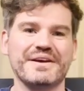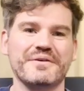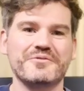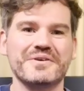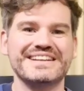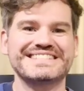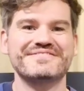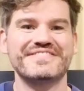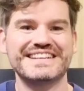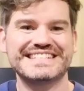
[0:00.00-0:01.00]
everyone, it's
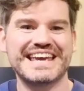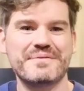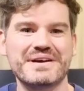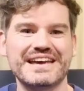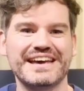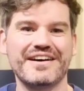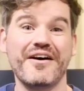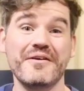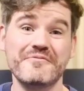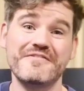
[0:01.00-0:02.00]
Infinity Gamer here and
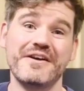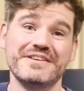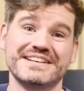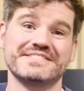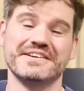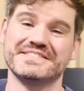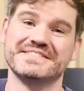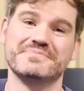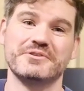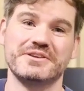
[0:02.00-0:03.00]
I am very excited
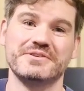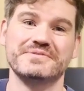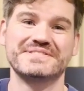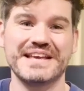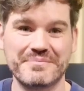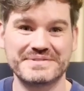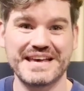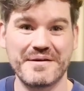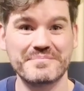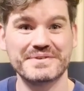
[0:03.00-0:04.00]
to bring you
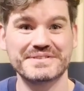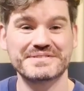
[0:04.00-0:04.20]
September's